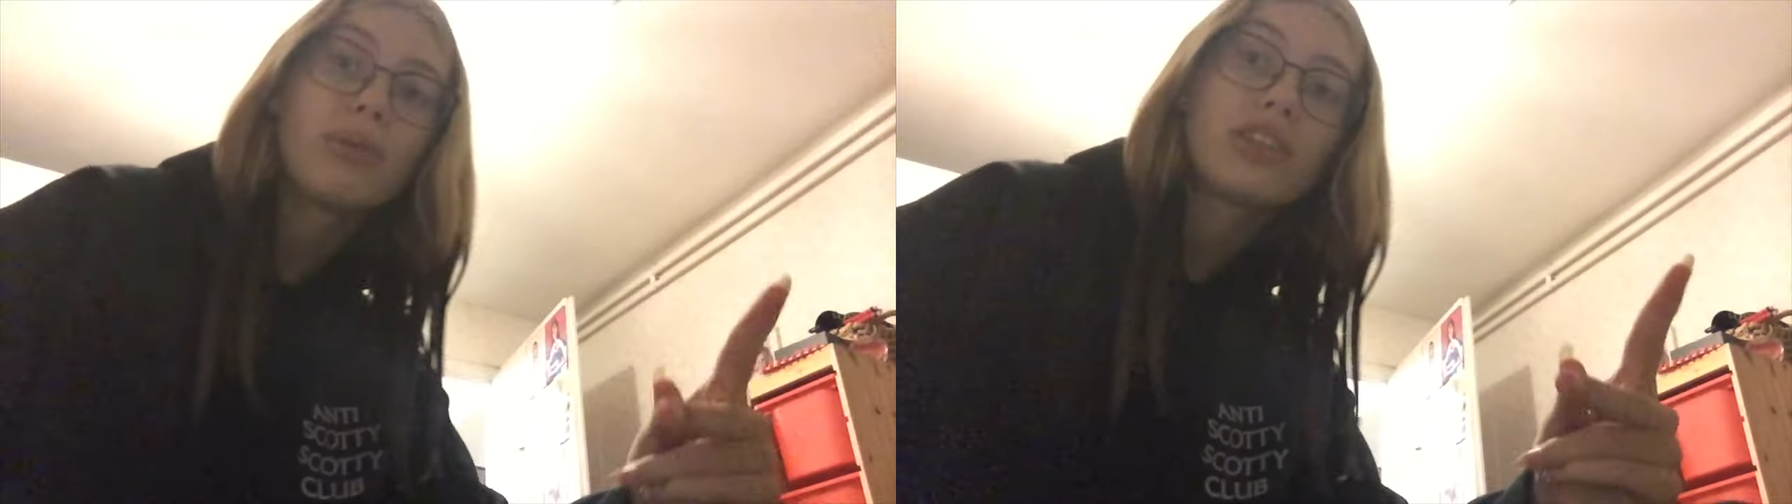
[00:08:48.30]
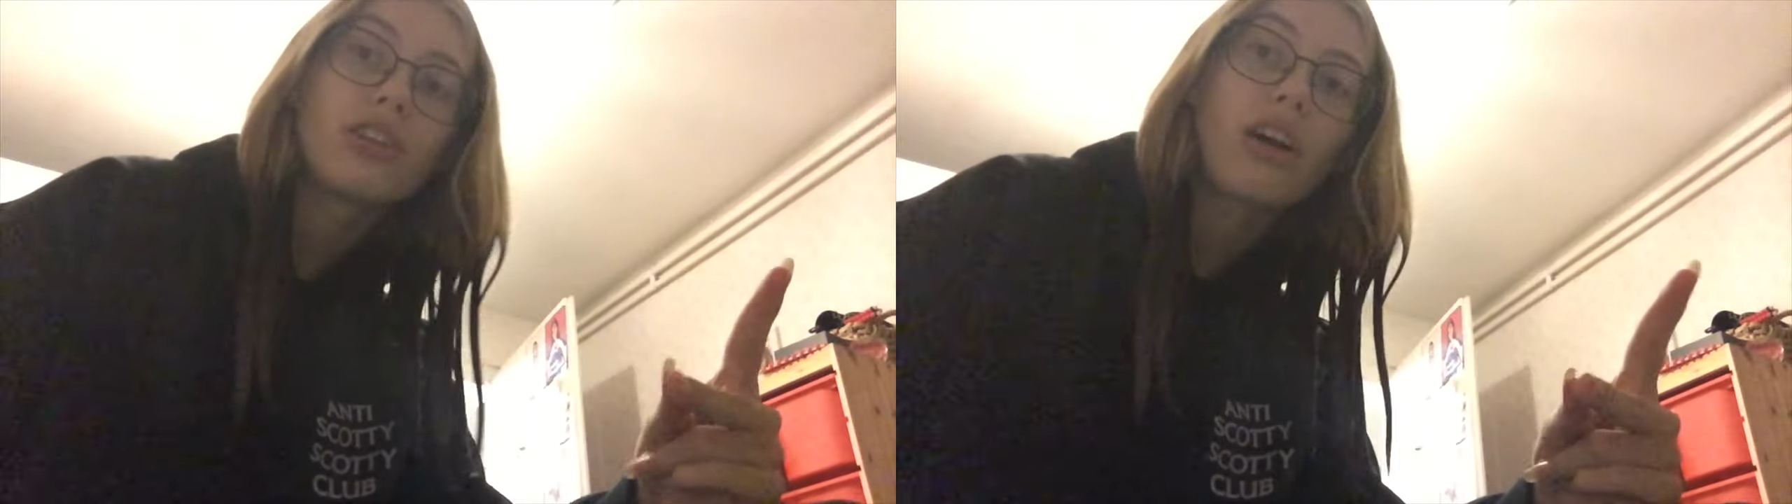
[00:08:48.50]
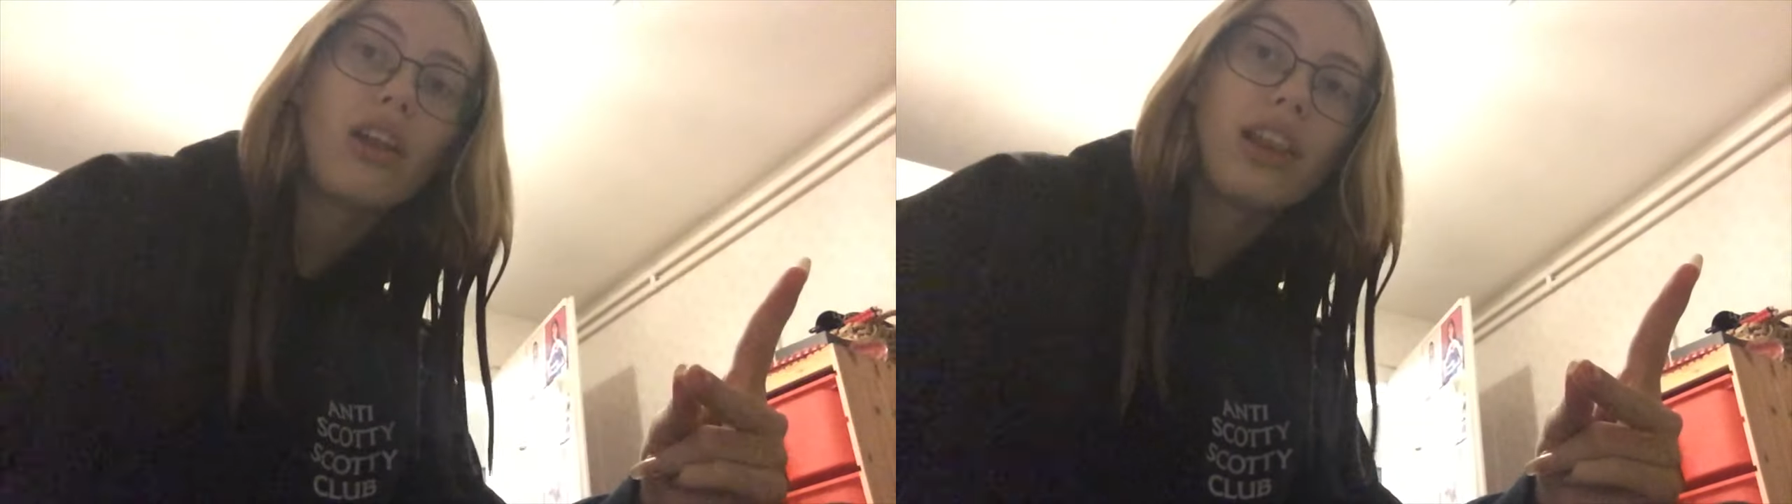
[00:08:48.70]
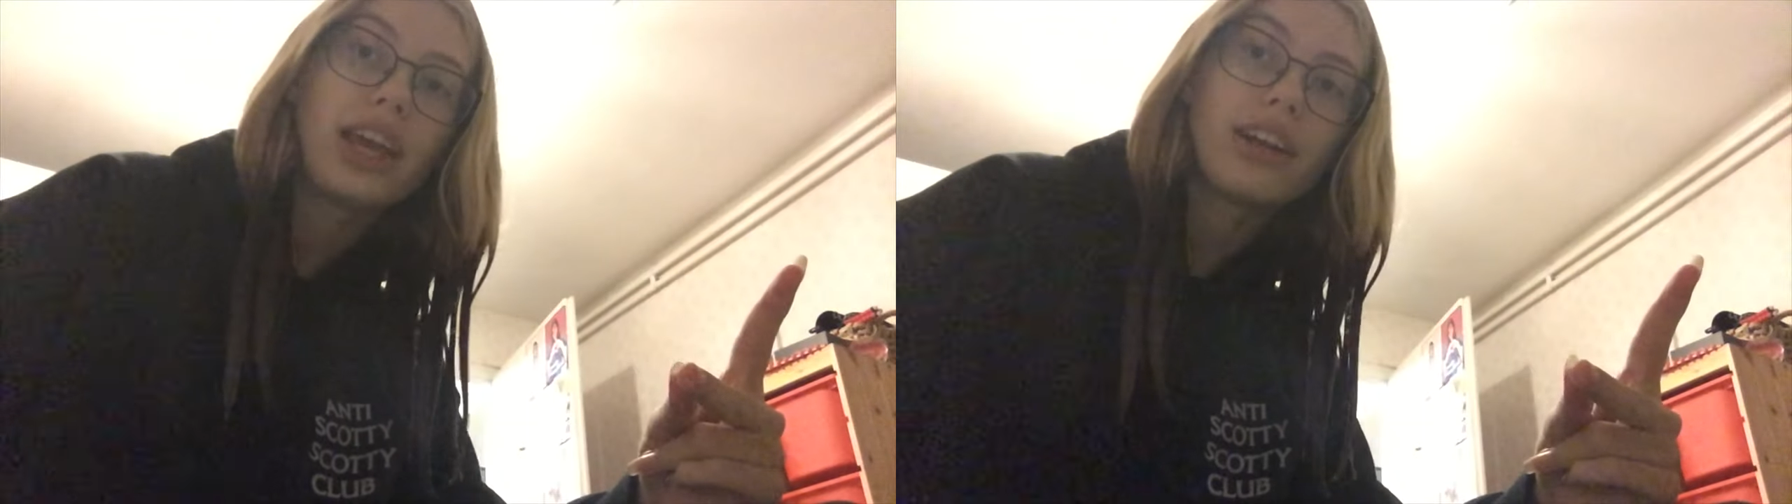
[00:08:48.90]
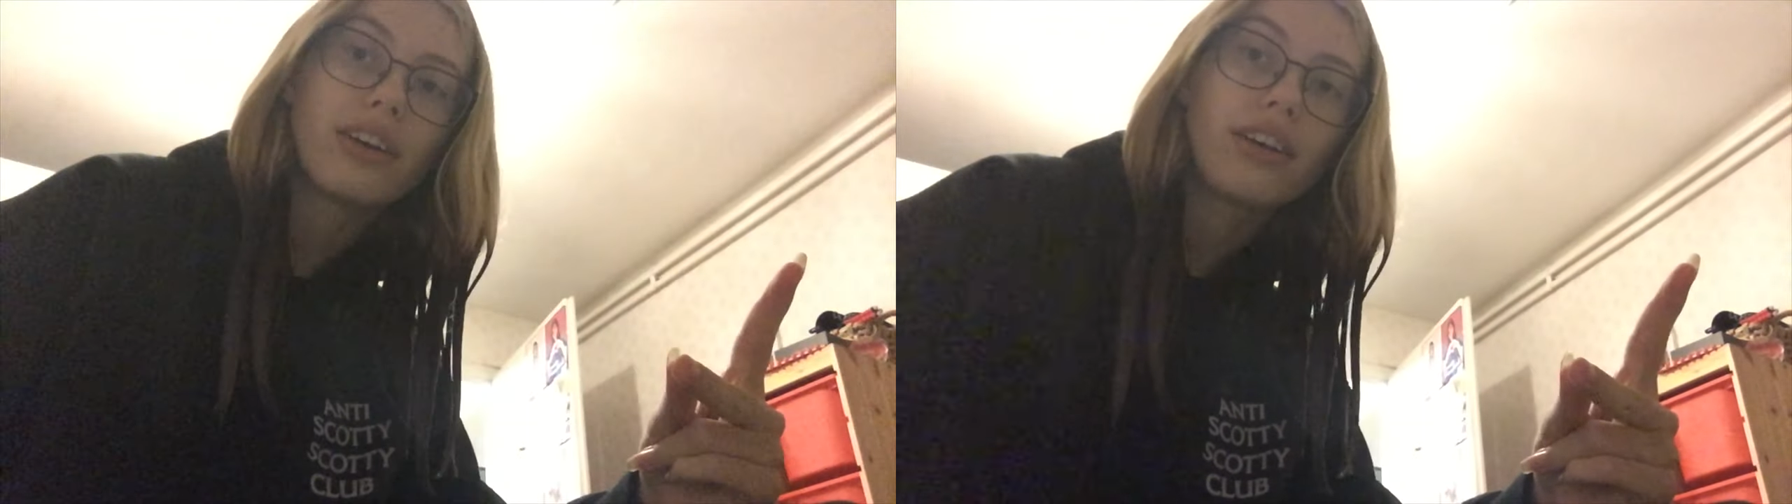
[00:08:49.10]
with y'all
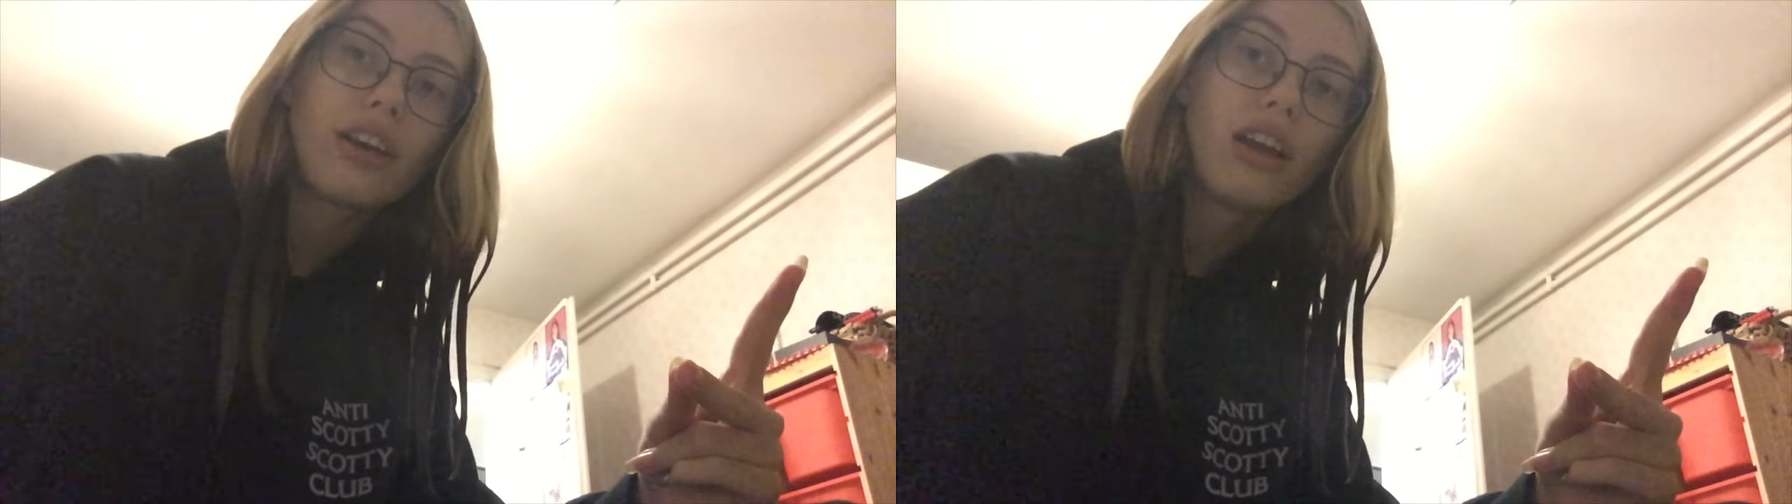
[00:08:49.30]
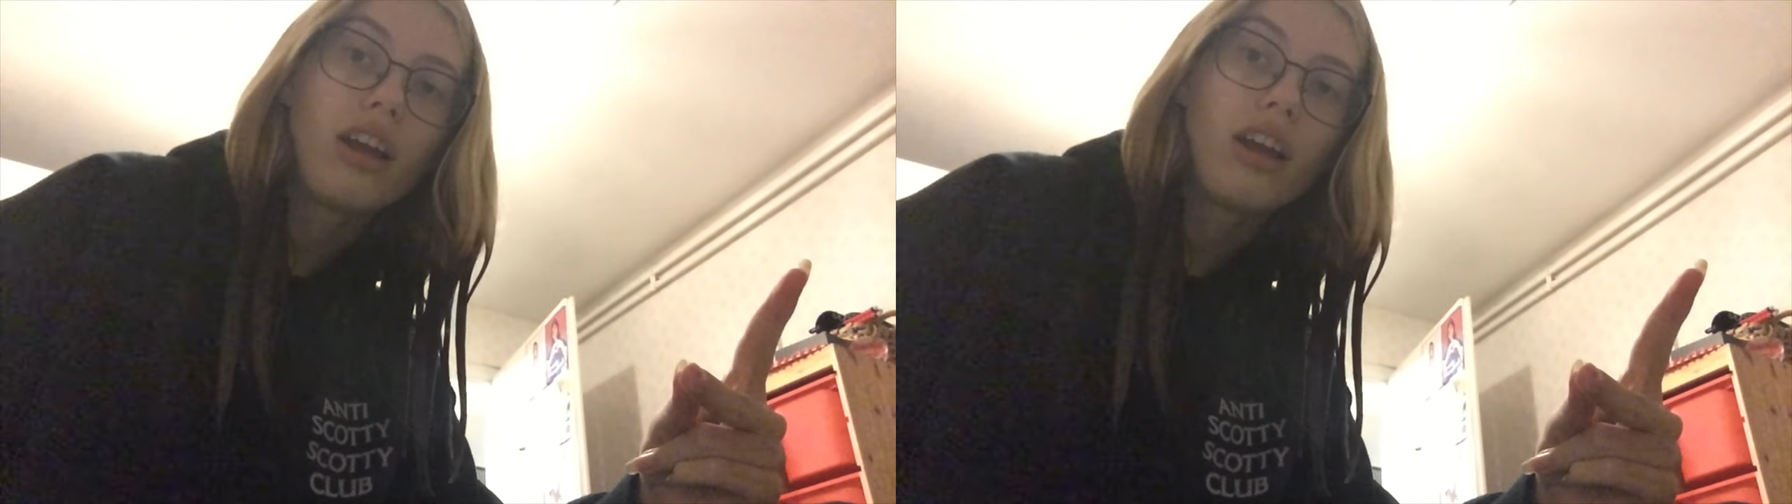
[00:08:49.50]
later